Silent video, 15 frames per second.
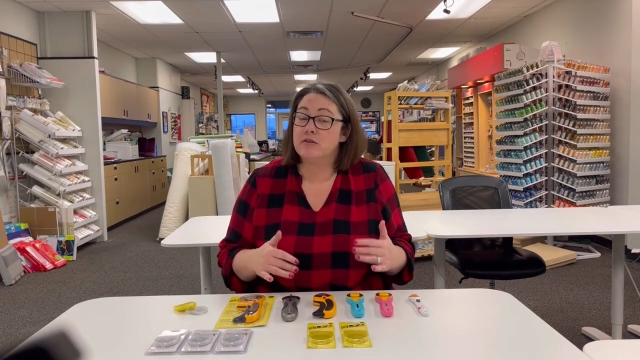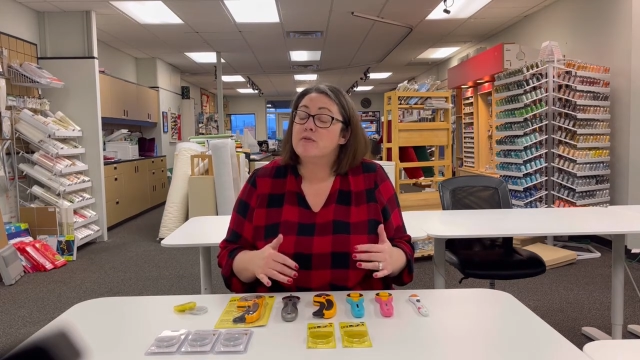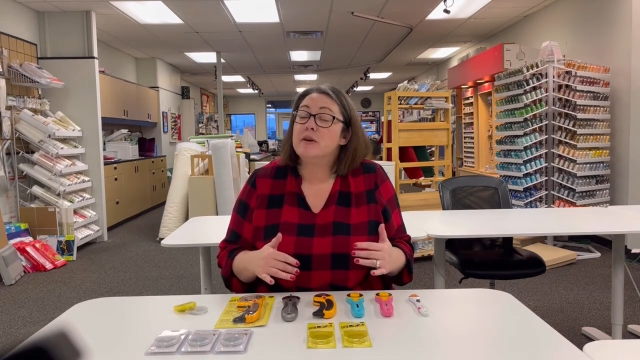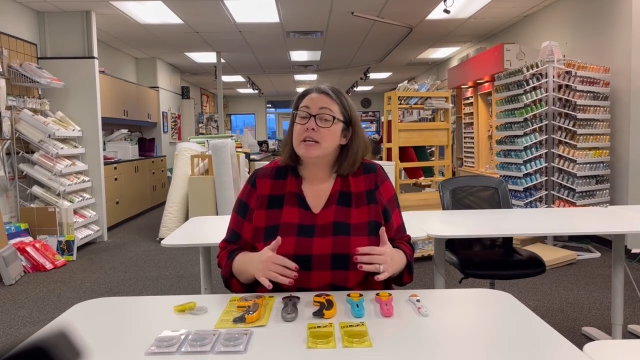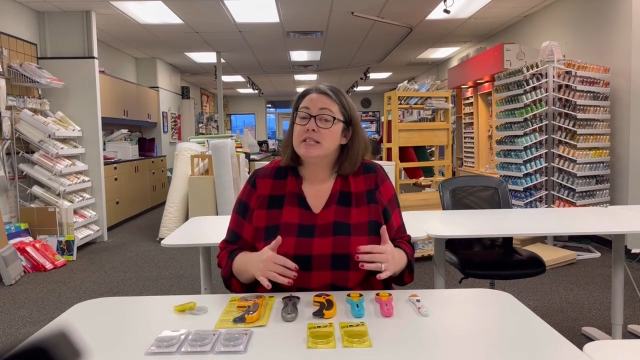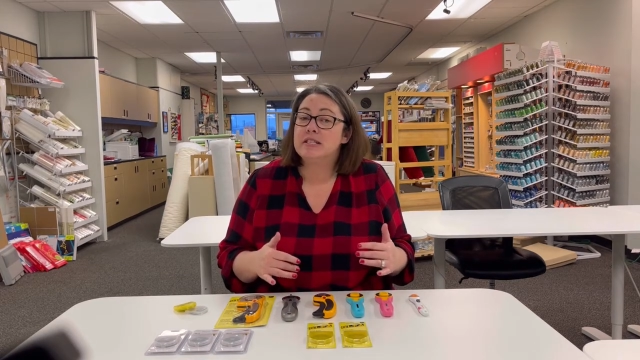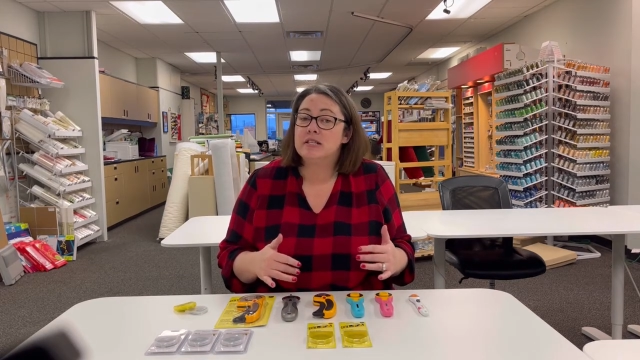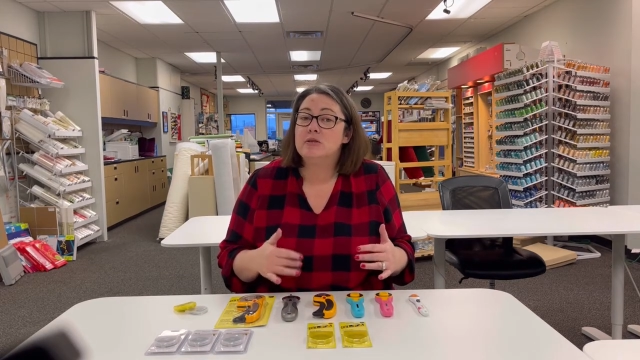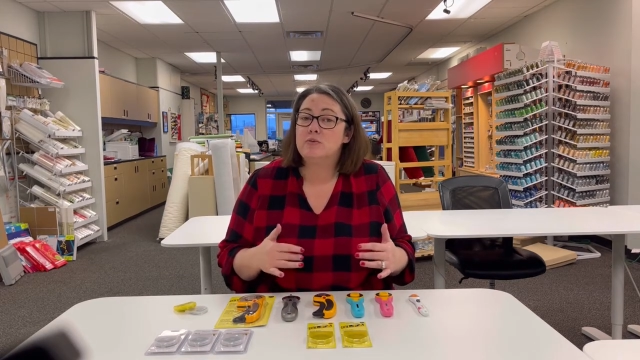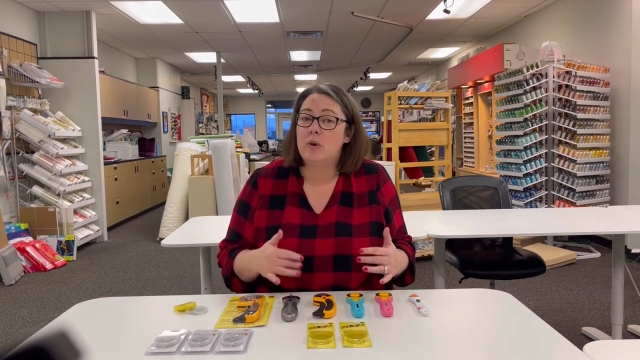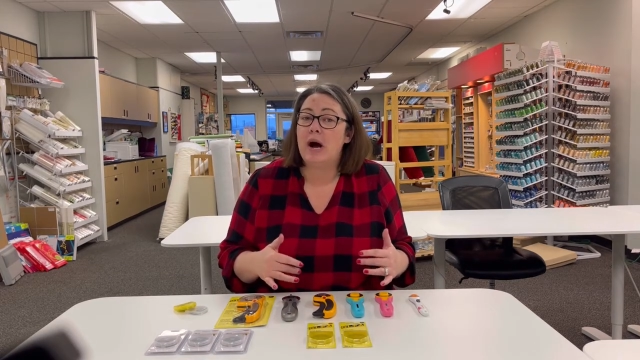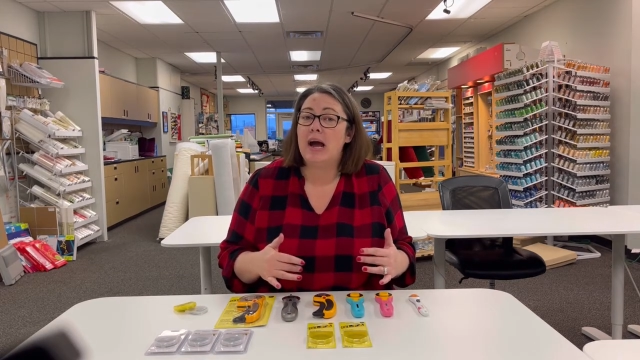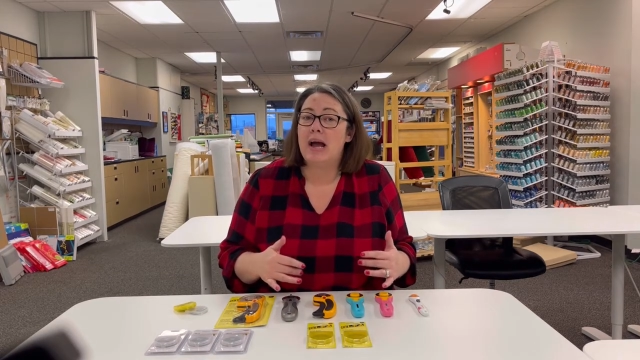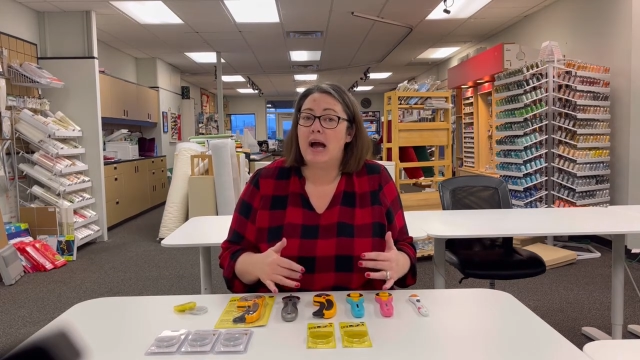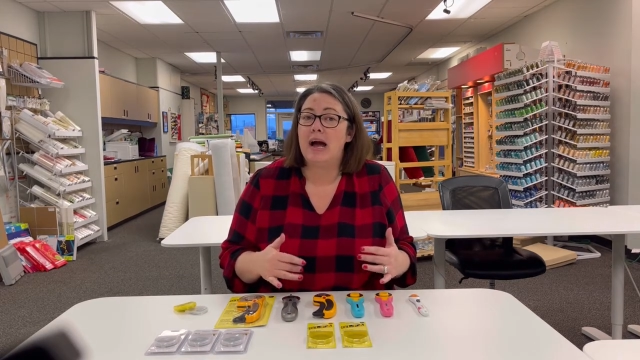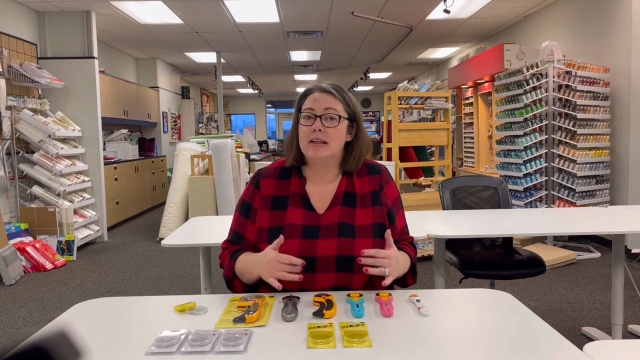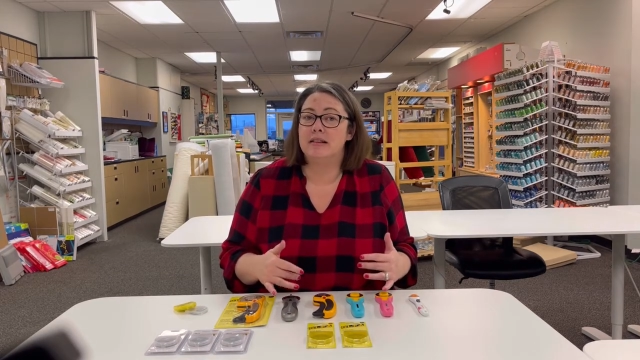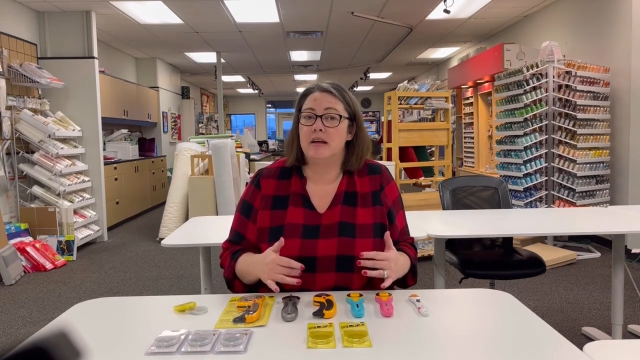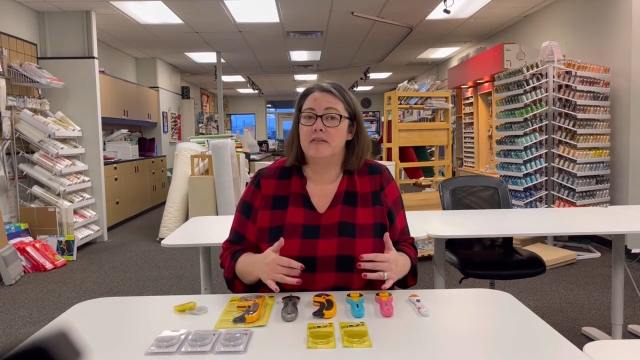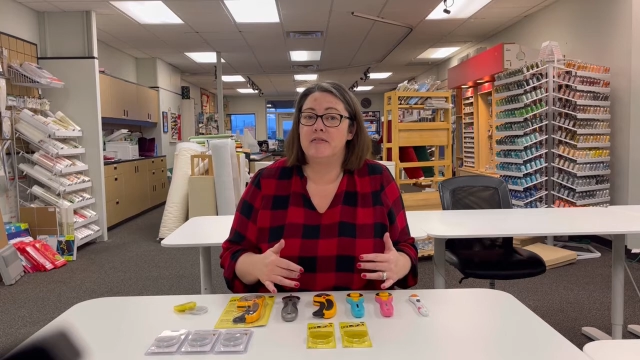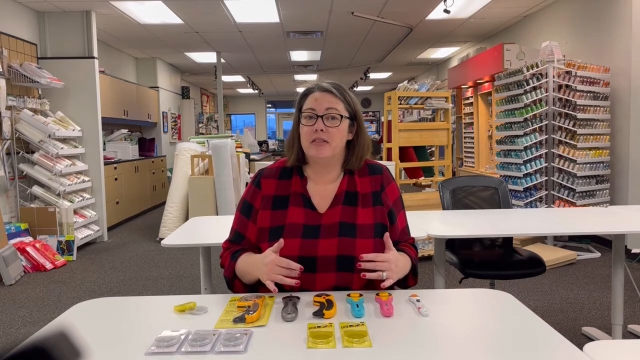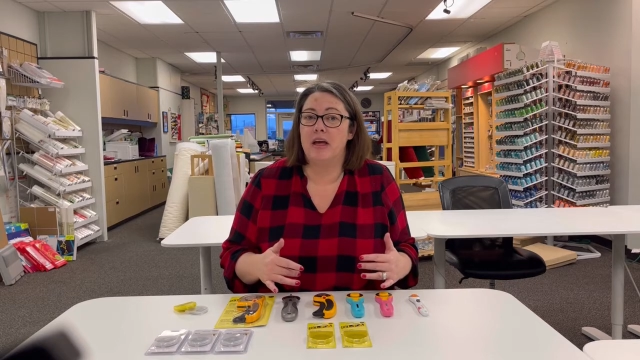reasons why I
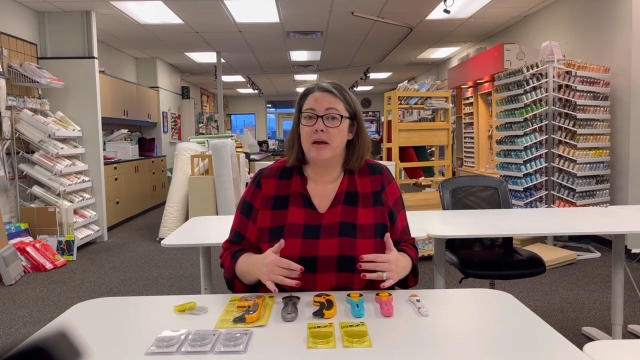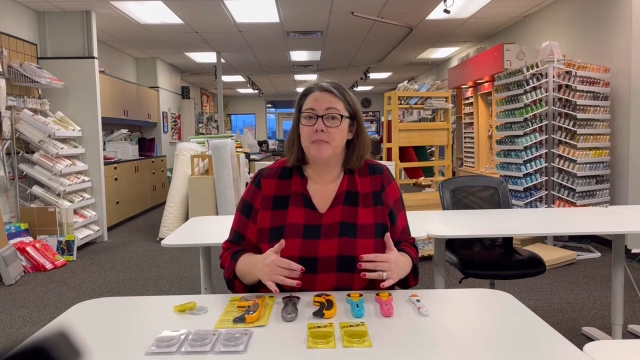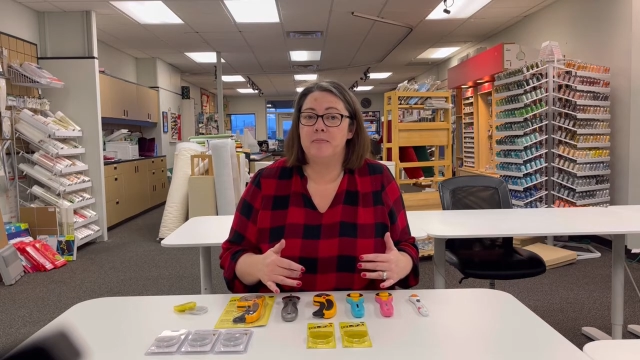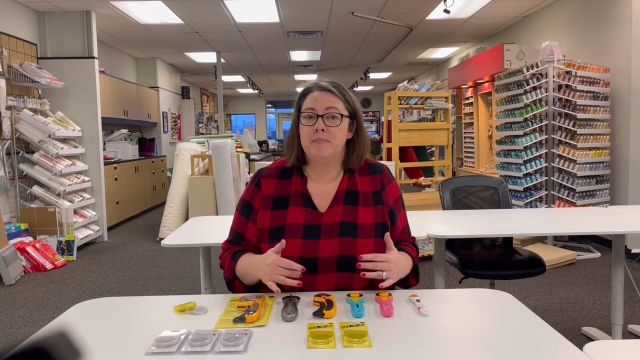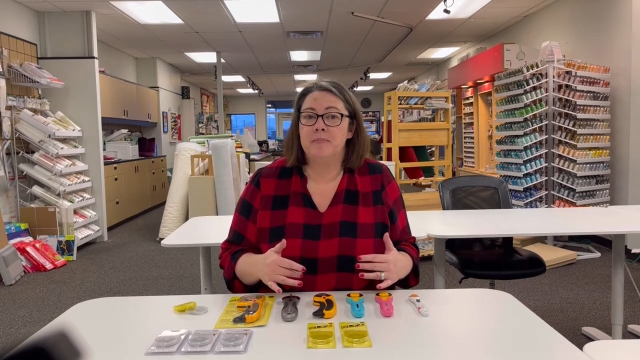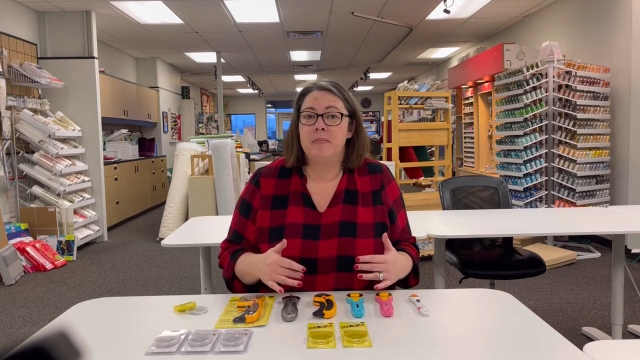love them.